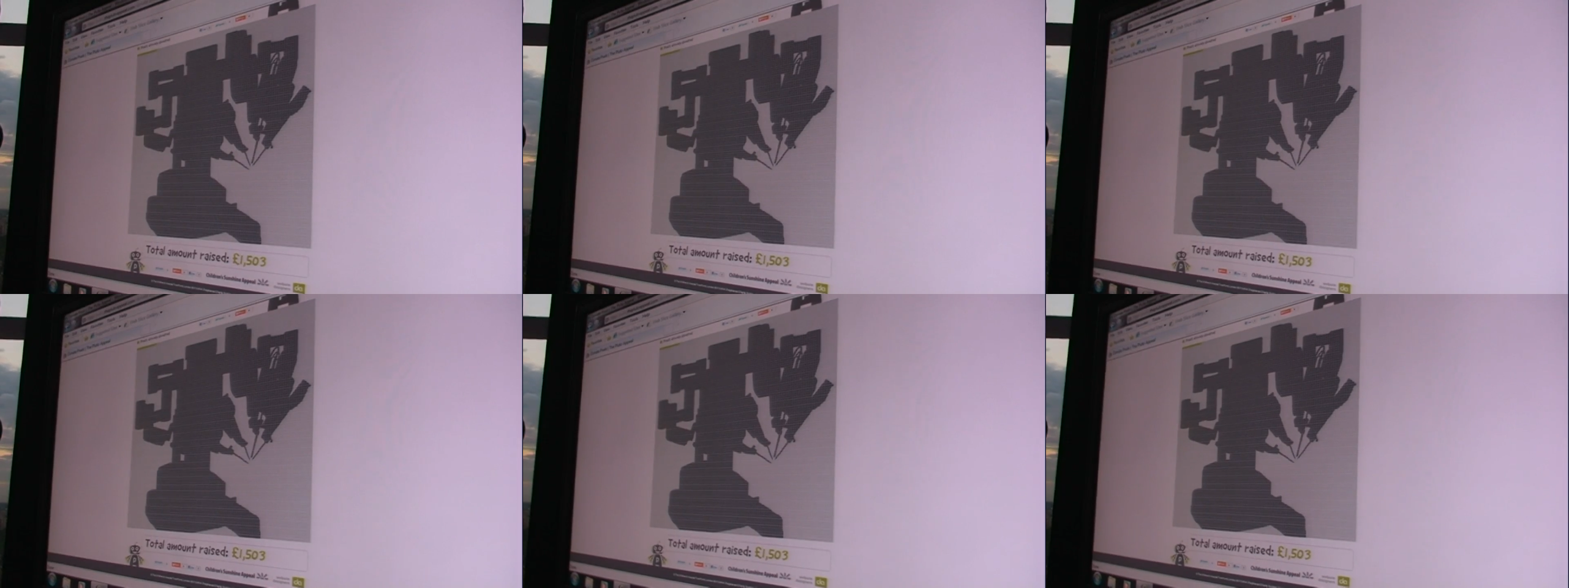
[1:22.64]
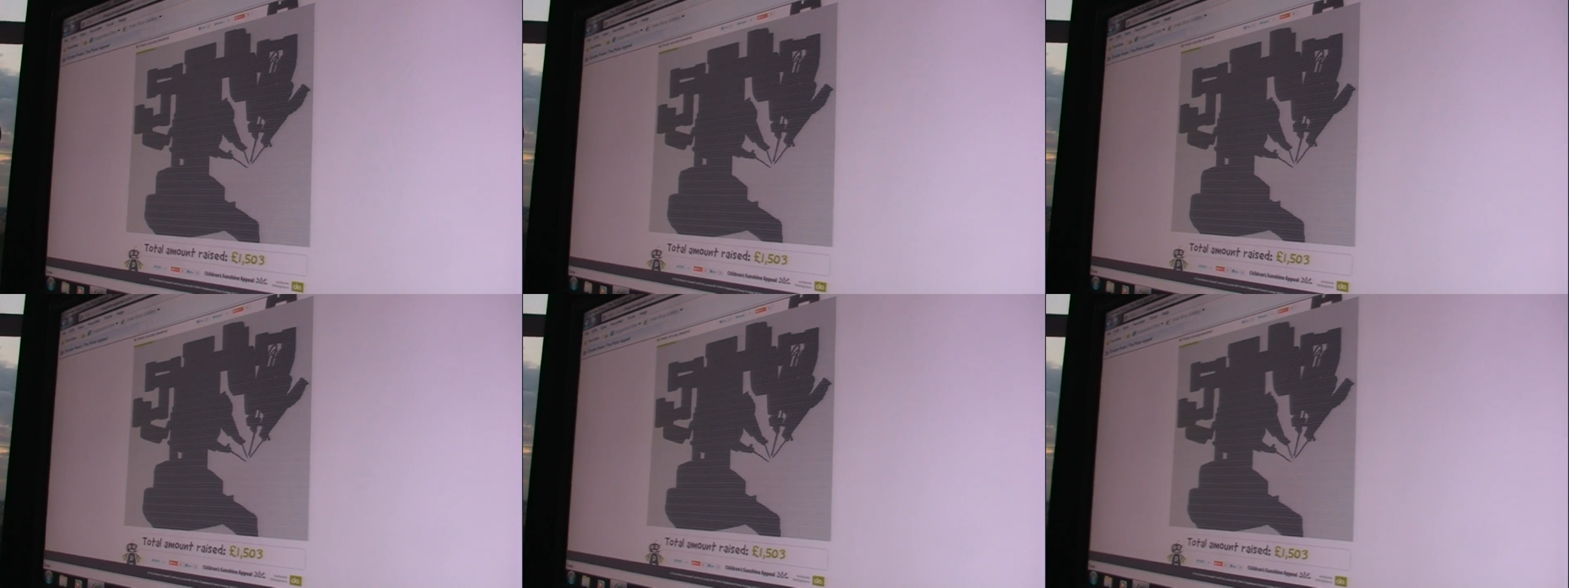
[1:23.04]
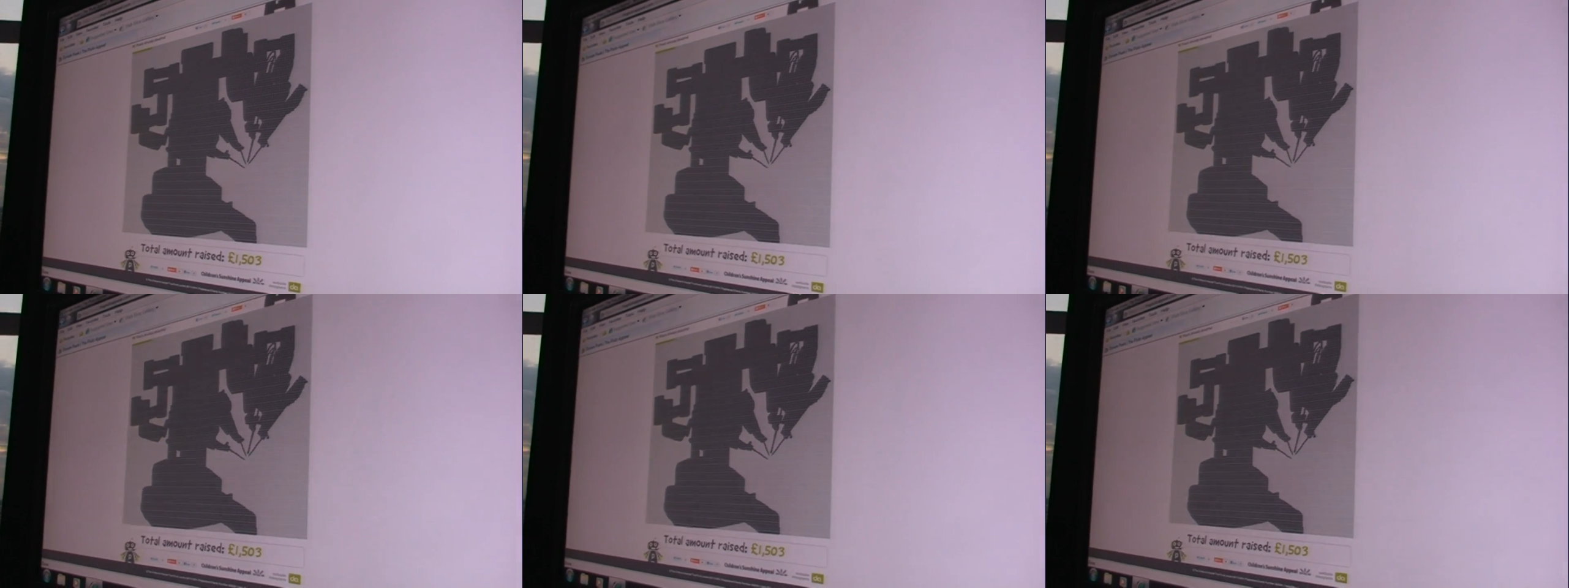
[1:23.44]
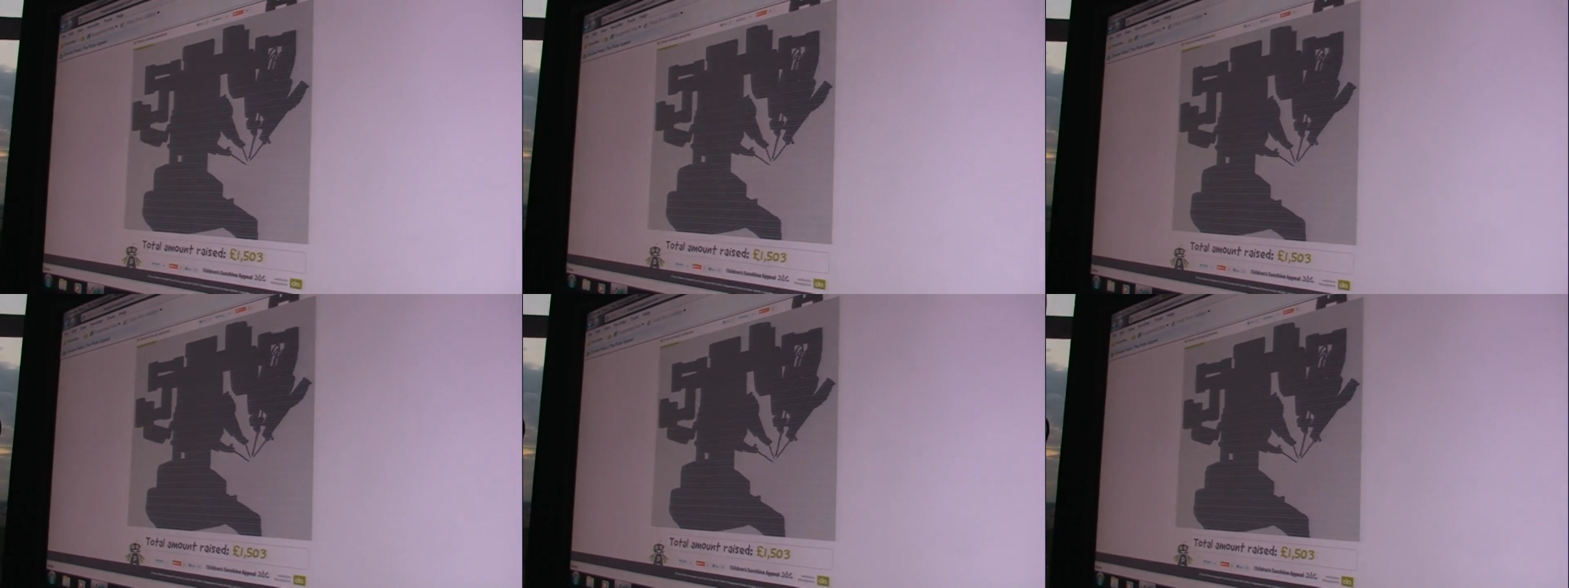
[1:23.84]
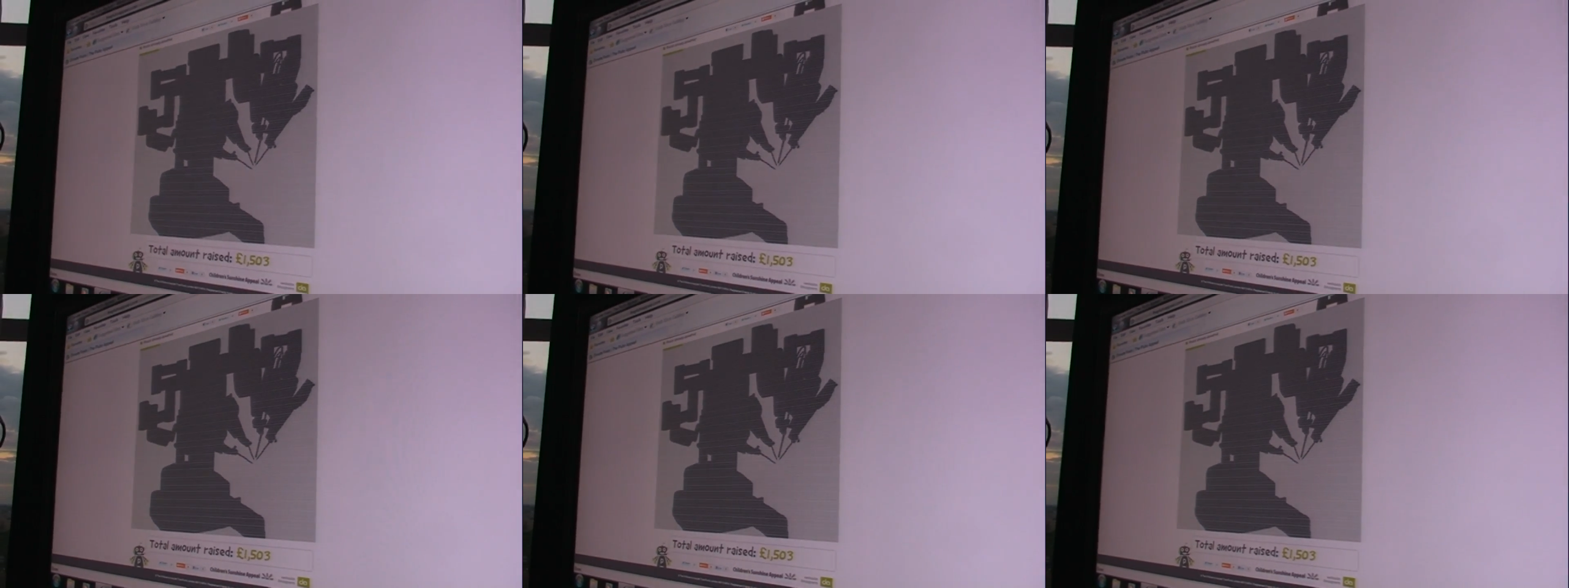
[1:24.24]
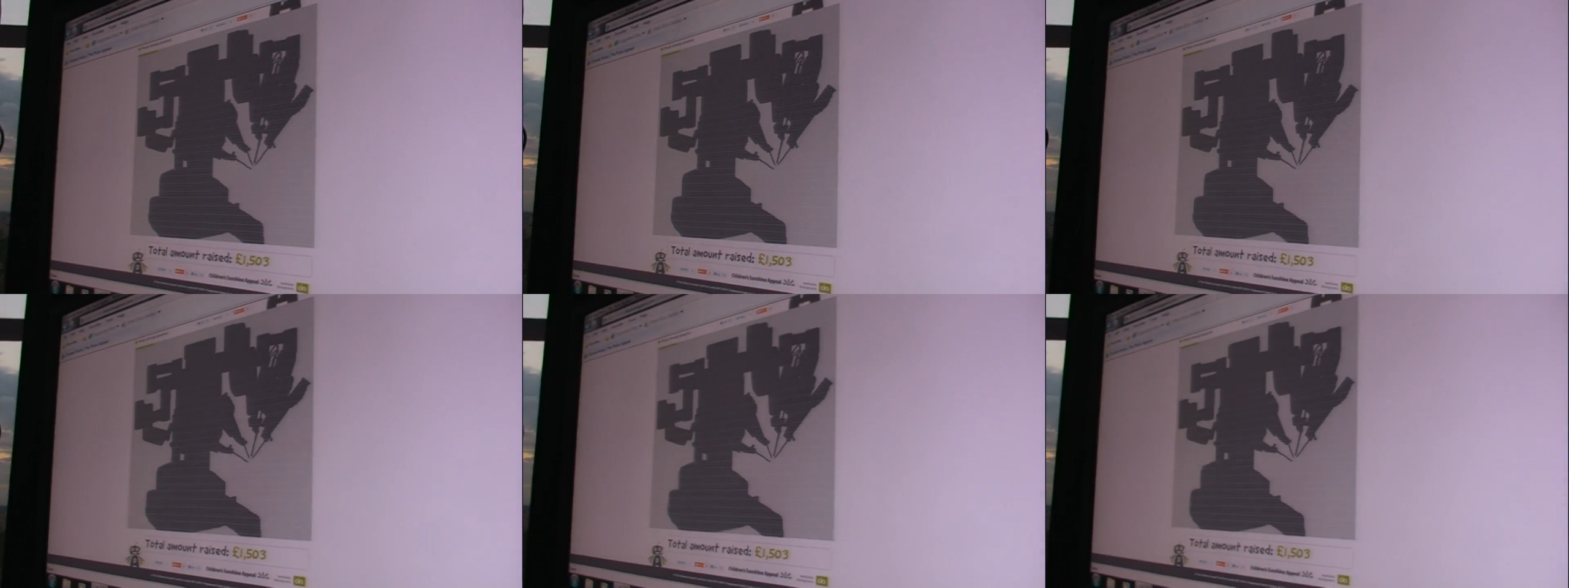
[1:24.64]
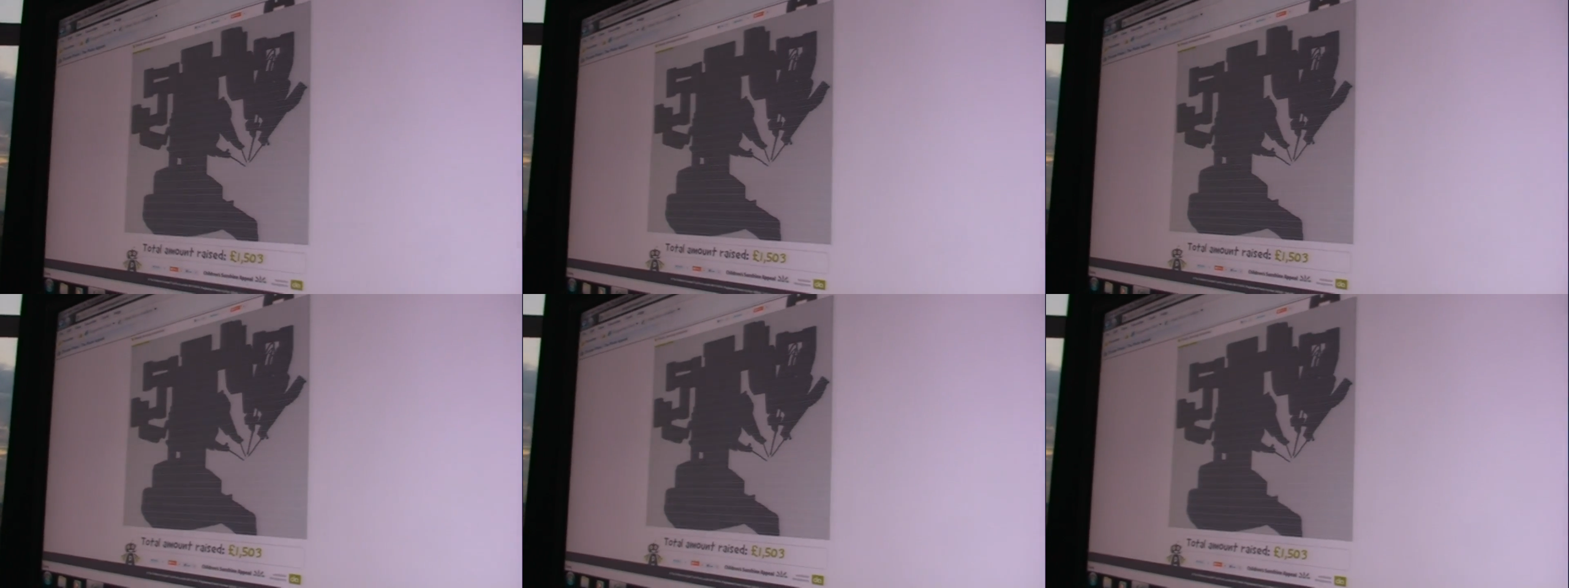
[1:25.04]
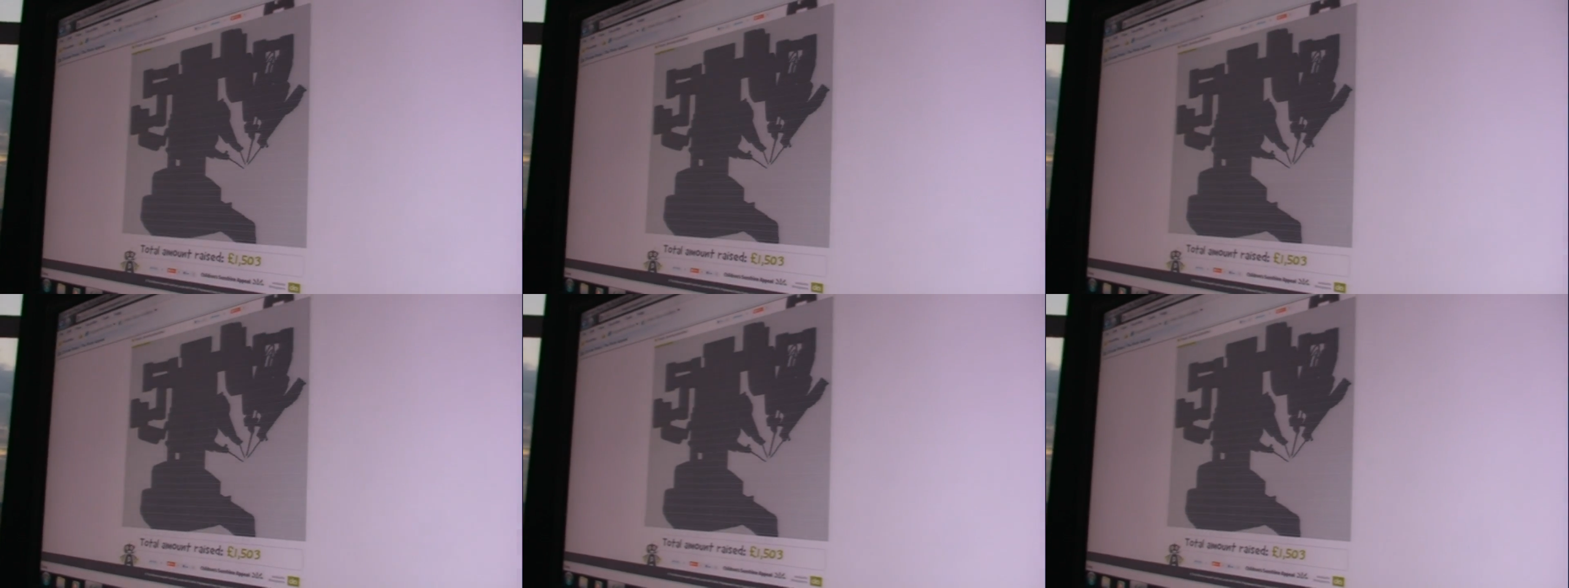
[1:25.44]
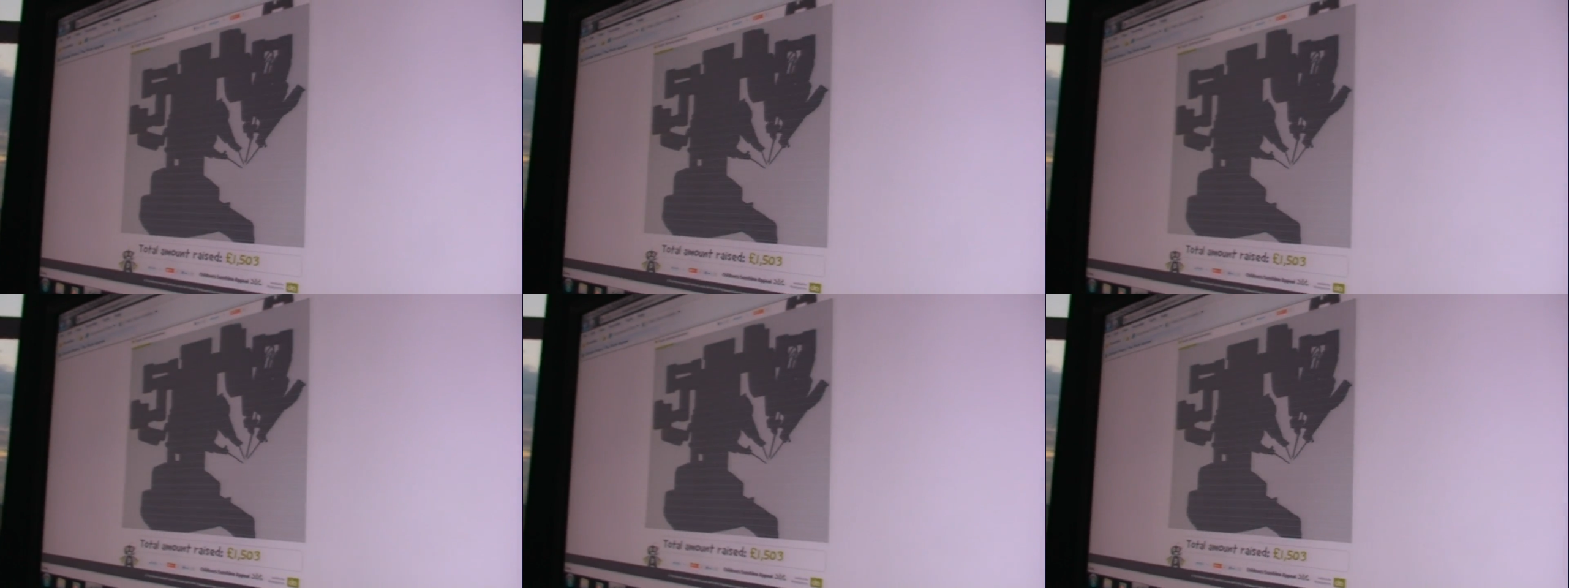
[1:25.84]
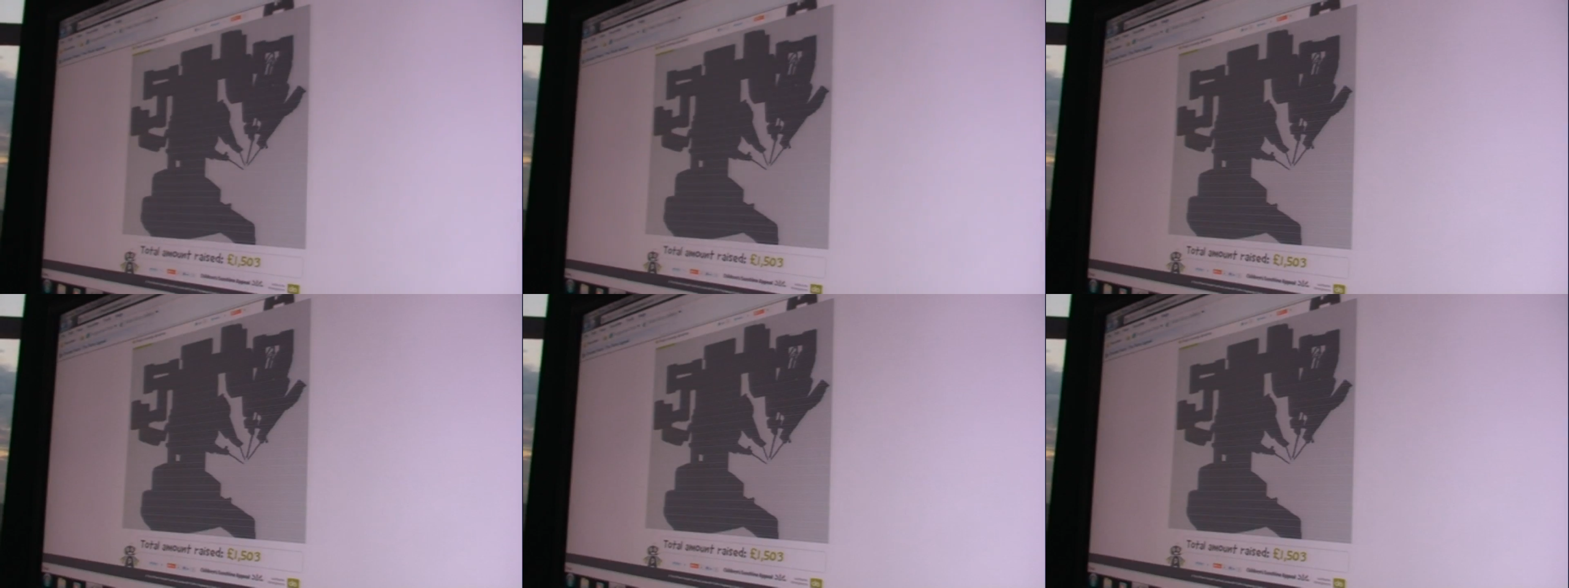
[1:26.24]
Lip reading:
[unreadable: no face in view]